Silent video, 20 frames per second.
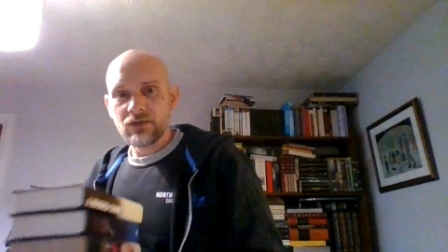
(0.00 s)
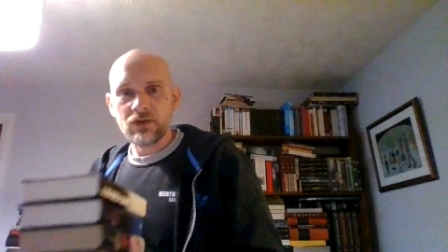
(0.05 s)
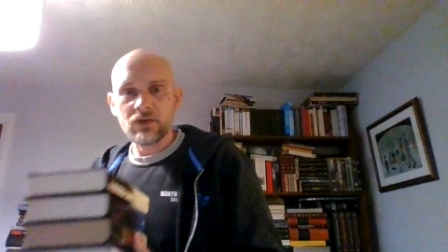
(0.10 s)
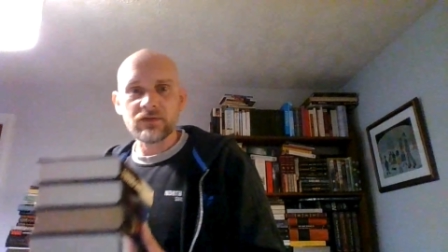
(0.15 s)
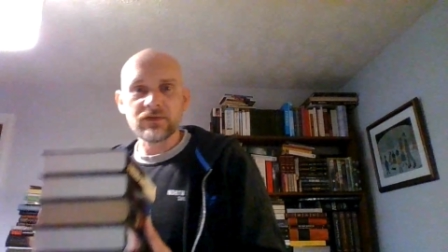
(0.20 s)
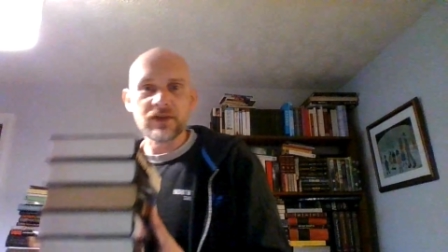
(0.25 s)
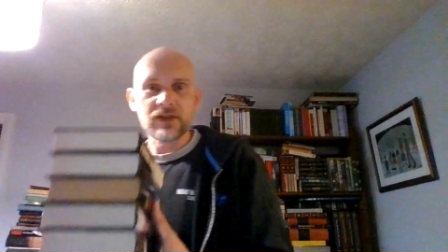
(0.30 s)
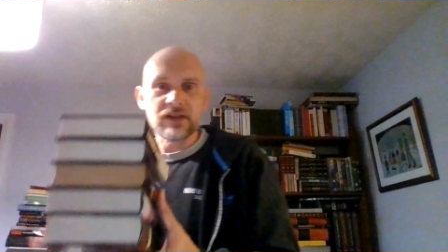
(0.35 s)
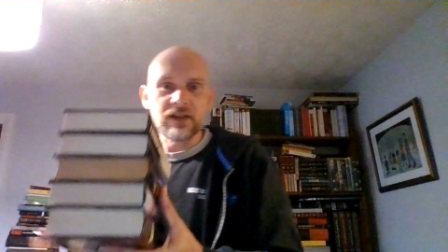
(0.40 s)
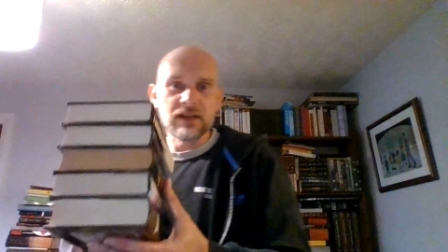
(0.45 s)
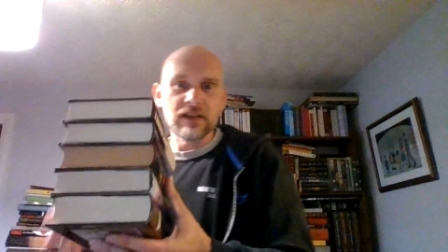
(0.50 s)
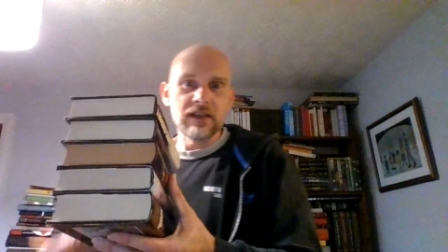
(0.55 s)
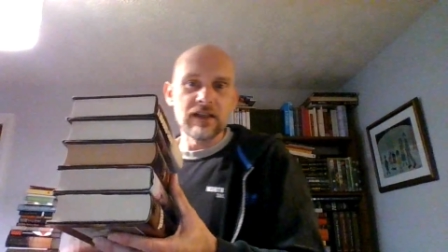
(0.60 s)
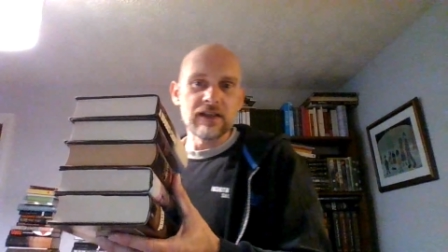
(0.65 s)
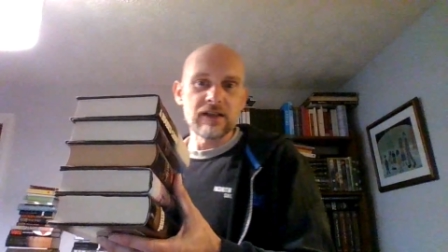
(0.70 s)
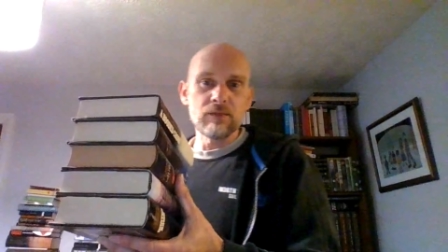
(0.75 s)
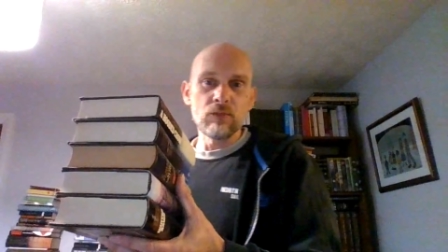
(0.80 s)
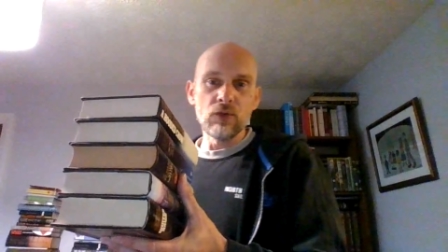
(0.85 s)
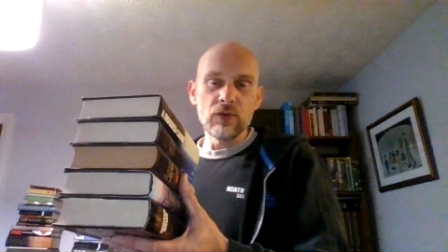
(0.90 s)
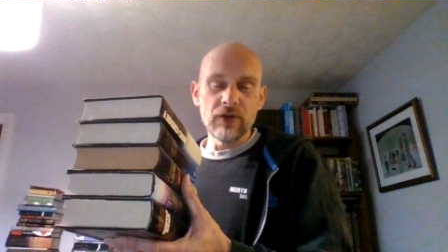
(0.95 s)
Obviously,
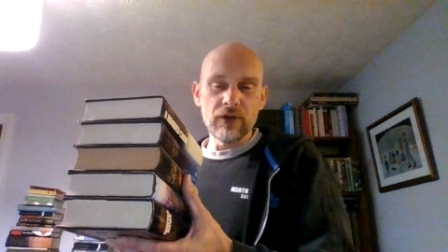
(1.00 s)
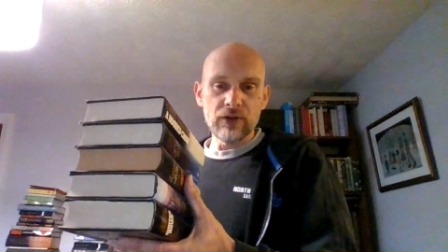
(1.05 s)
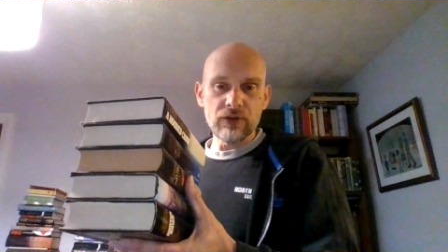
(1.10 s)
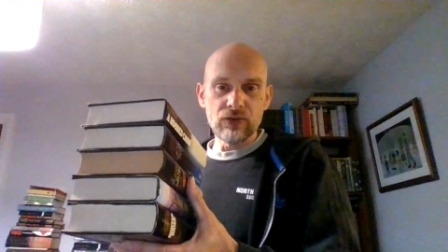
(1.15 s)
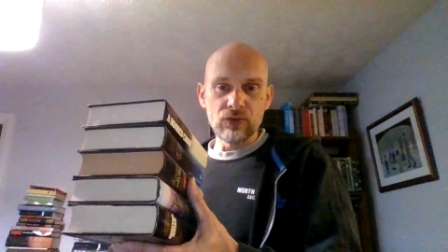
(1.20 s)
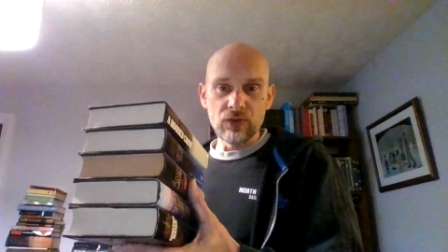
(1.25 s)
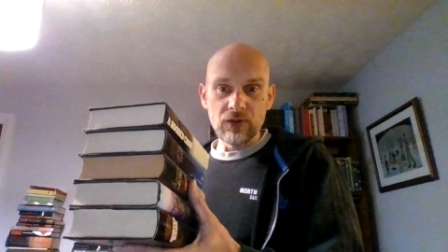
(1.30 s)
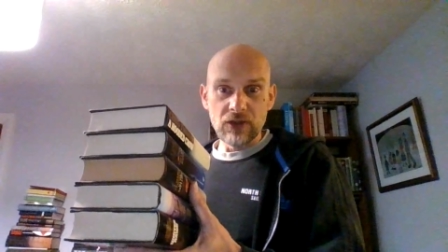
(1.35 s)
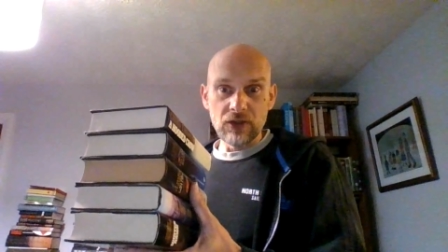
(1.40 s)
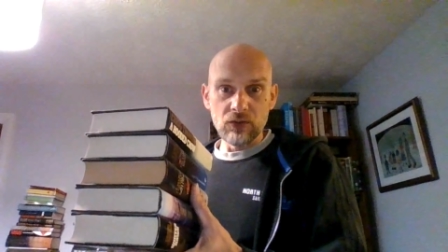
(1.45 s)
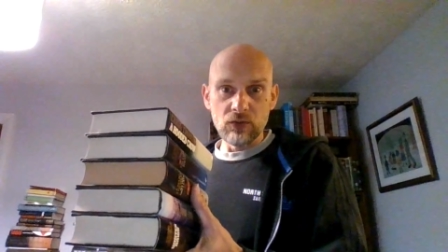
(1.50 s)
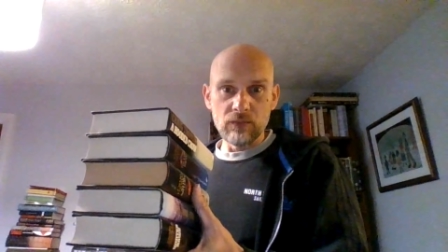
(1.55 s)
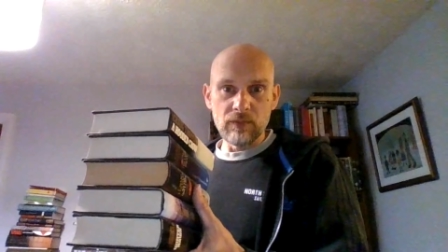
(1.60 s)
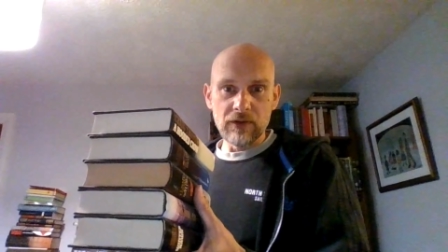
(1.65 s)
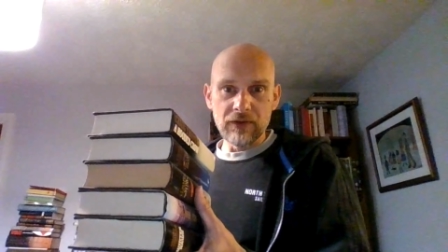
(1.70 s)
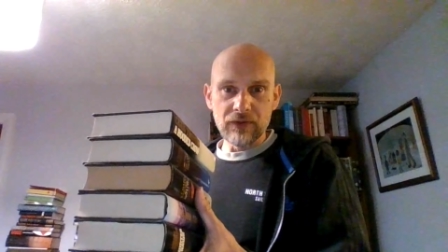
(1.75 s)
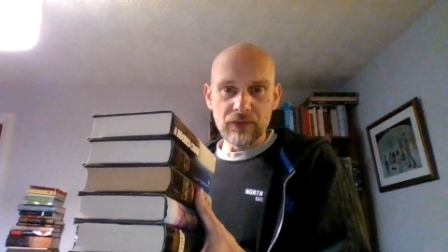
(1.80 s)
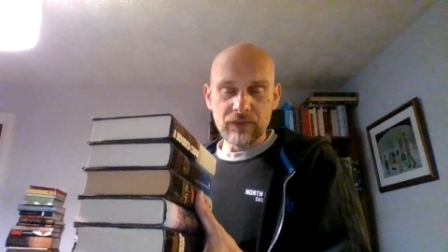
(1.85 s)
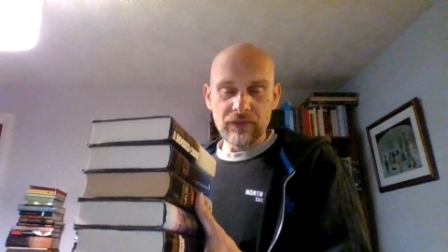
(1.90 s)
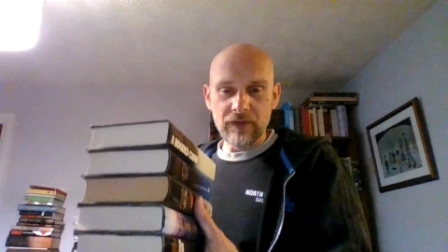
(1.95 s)
it's more than a two kilo
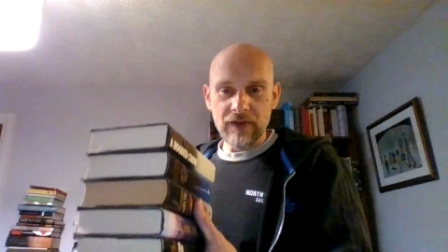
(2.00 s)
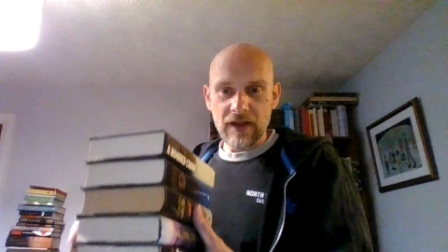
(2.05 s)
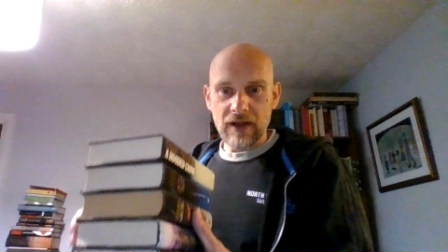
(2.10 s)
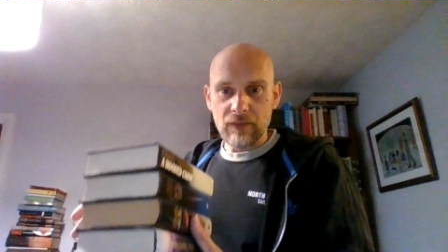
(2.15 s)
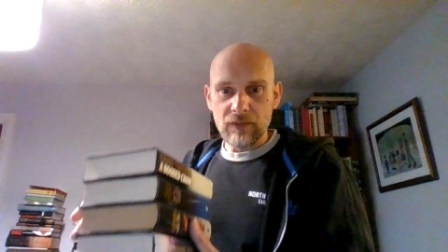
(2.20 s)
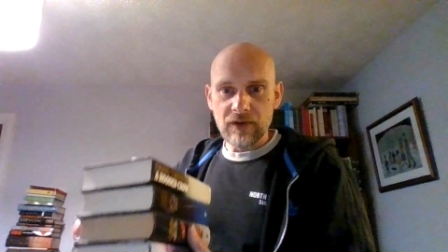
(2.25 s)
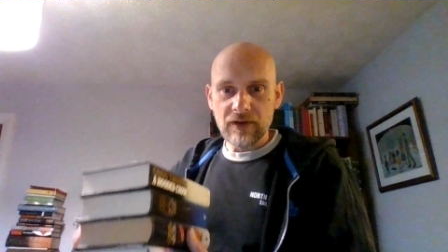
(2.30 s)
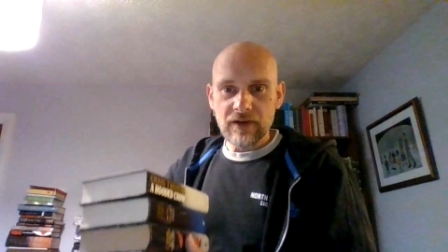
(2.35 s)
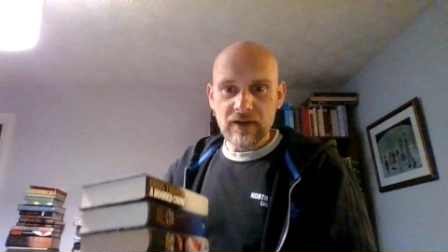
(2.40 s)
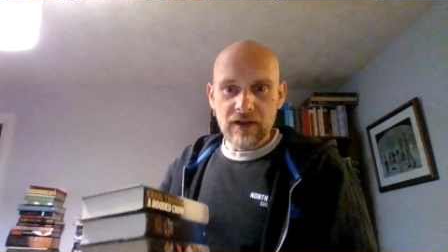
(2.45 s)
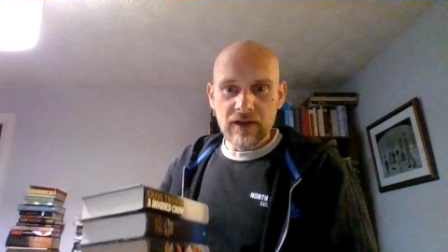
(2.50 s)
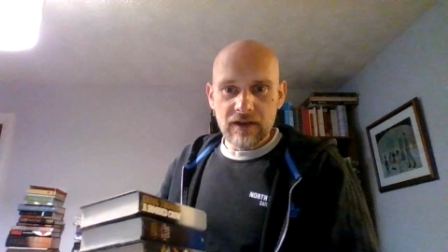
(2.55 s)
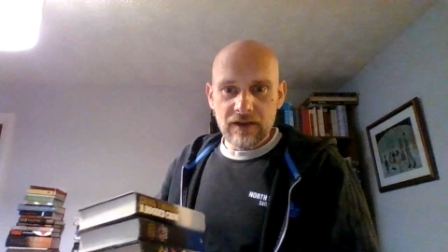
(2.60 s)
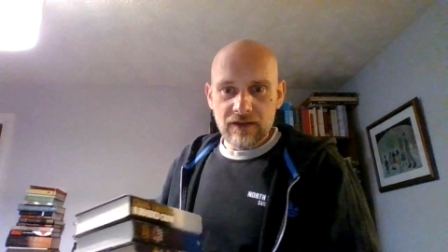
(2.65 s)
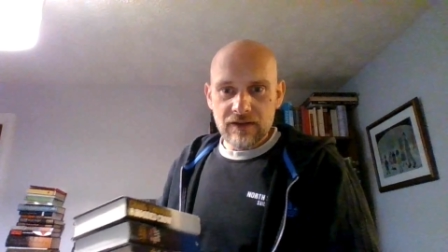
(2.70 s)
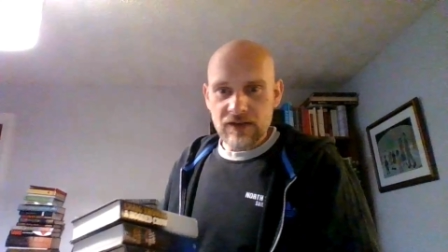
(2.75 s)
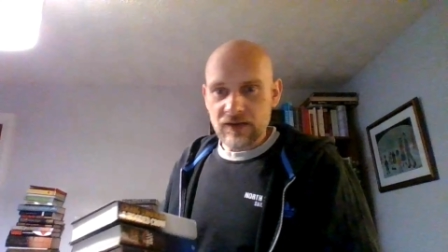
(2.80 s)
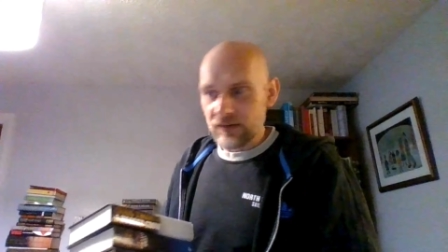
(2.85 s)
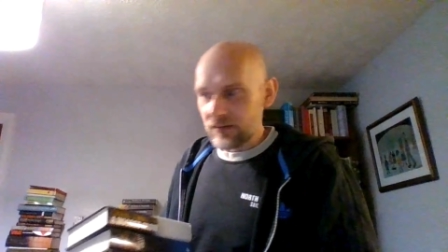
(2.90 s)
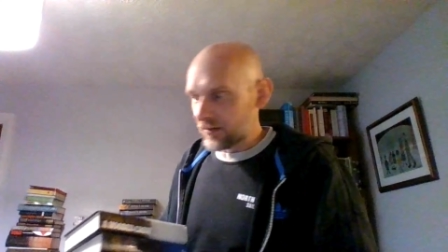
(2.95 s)
bundle for that one,
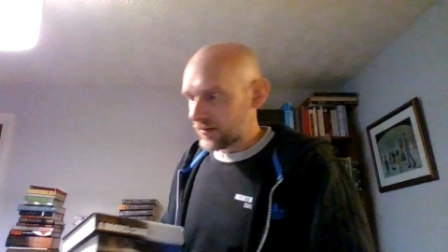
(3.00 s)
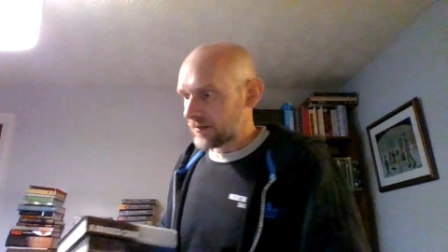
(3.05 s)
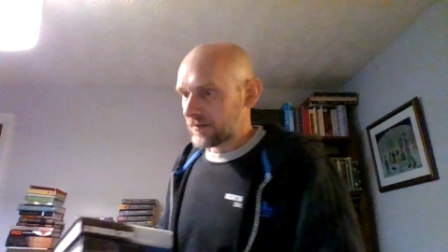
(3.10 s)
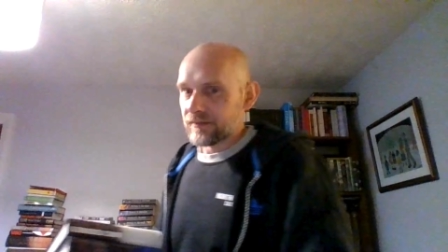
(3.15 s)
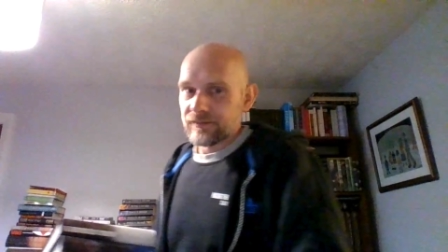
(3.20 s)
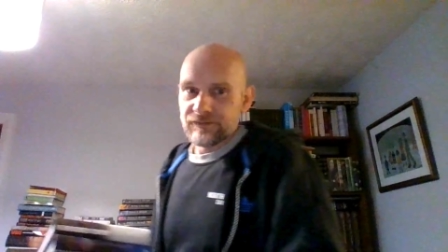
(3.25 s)
so